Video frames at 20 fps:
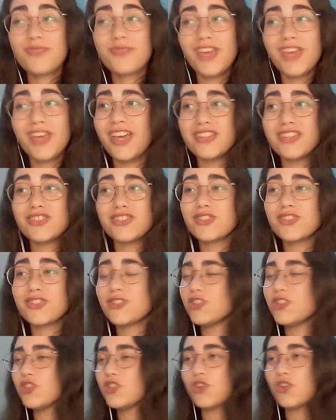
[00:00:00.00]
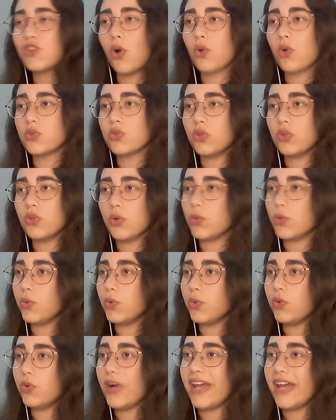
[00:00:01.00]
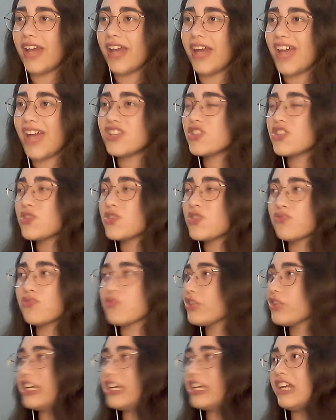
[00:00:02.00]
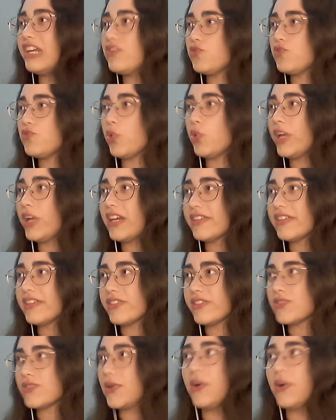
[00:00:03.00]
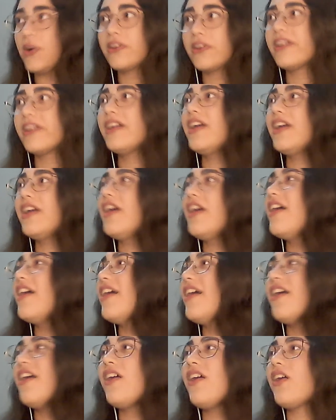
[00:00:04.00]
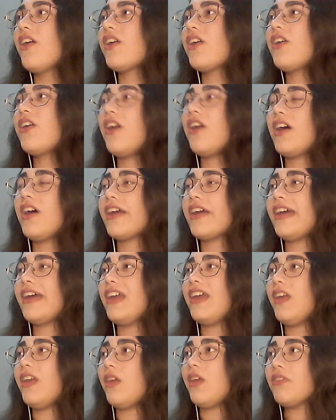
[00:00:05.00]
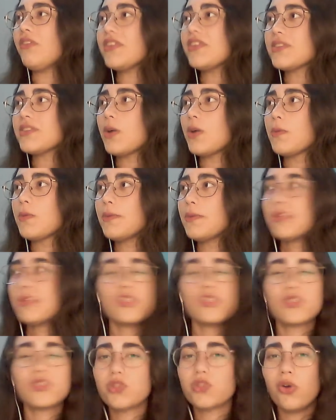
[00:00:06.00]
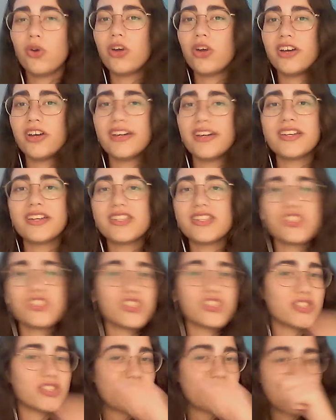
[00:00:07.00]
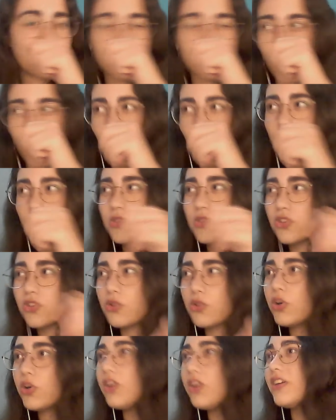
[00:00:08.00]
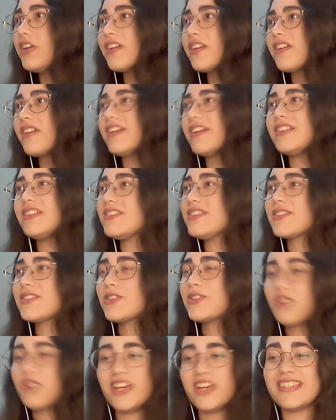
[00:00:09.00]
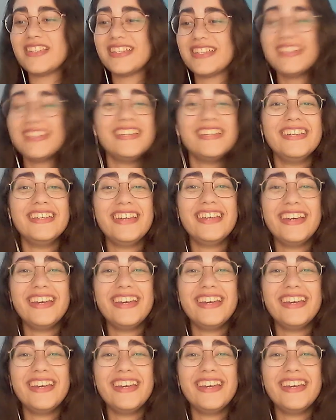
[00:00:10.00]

It's just so, so cool. And I just really enjoy it as a song. God, I love this album. It's so good. It's just so, so good. It's crazy.